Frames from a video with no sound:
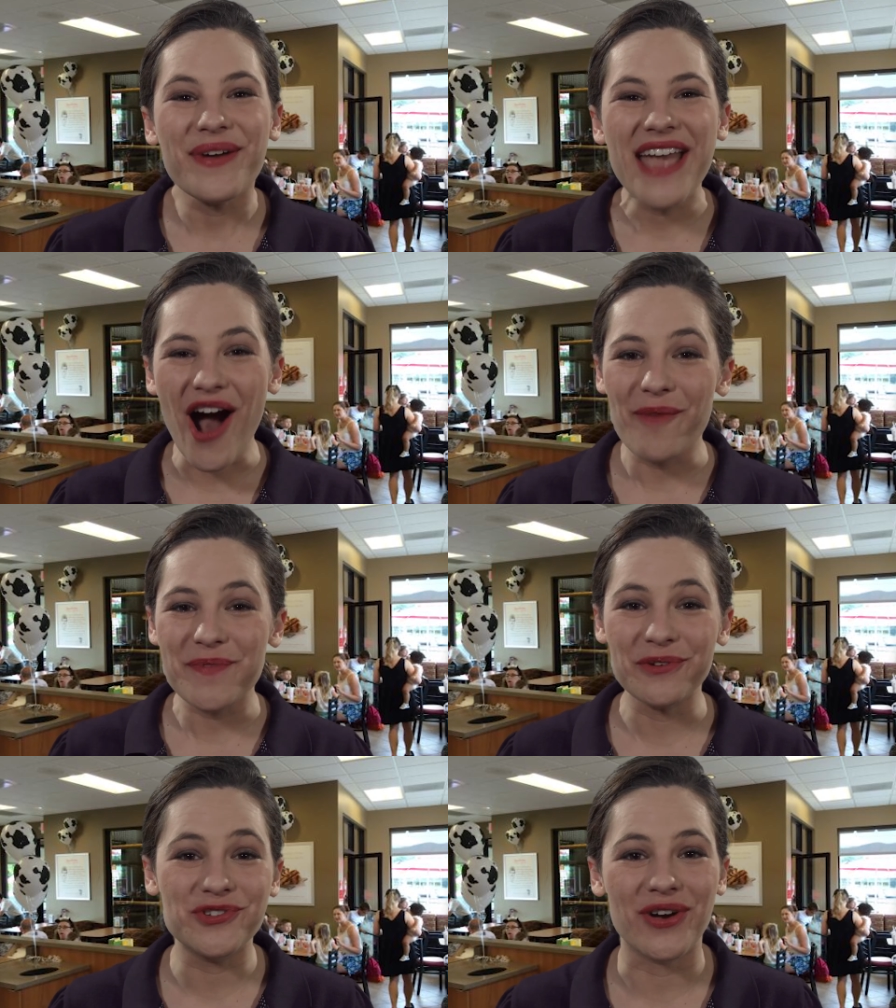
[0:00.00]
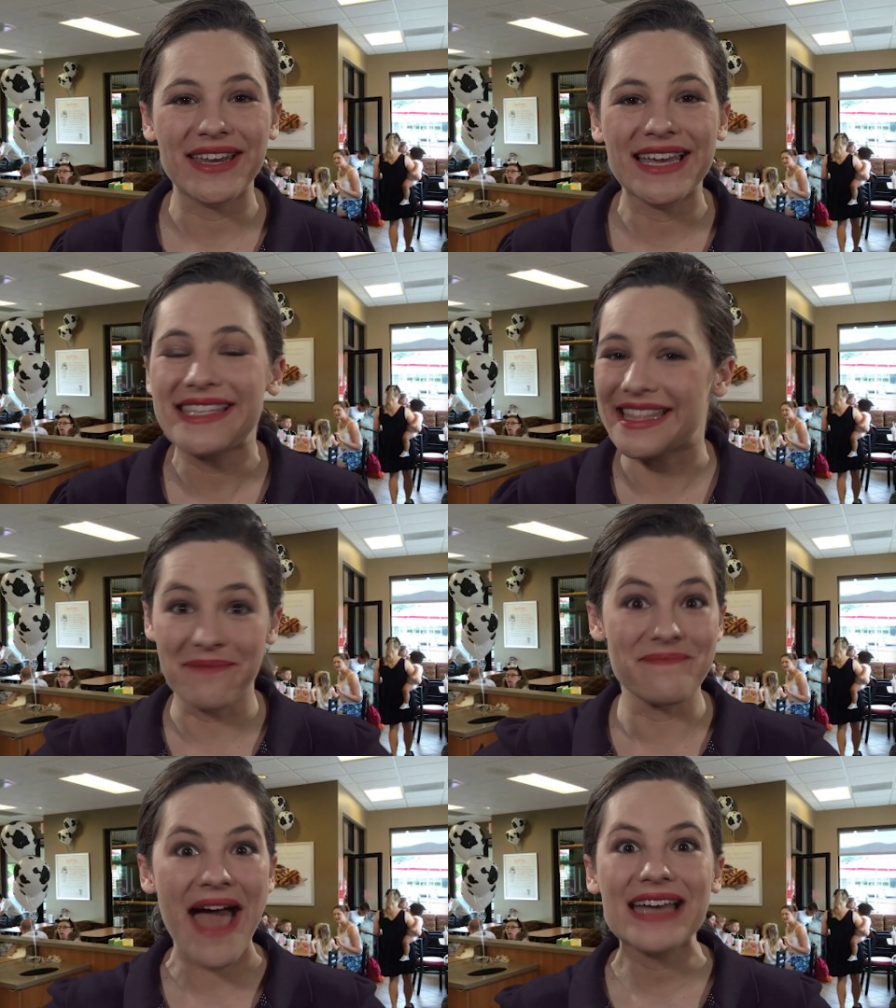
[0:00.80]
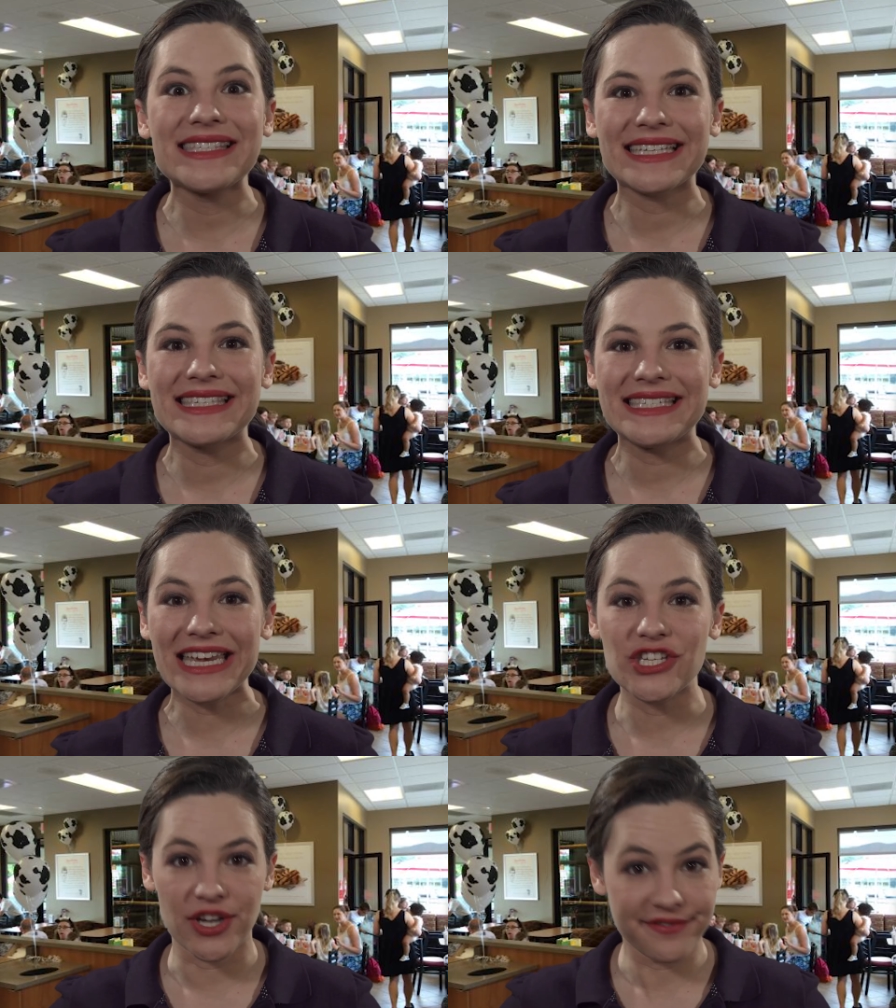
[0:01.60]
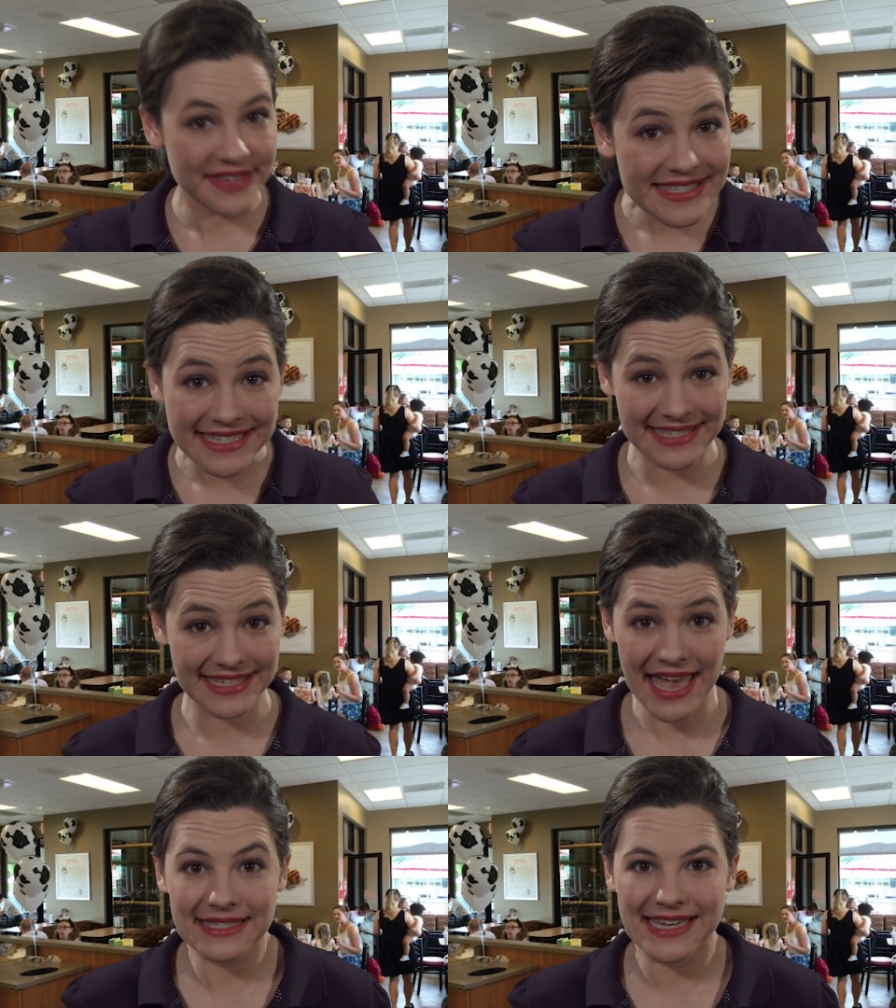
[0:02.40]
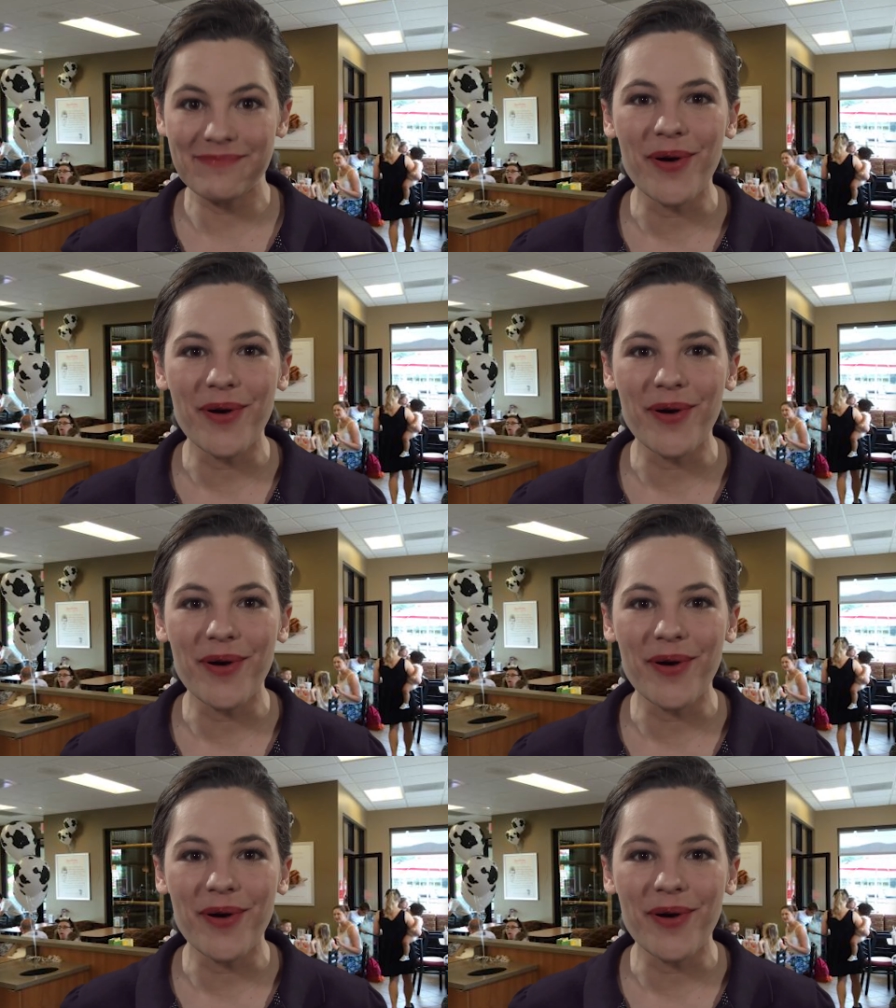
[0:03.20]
We hope you join us in the mass extinction of this disgusting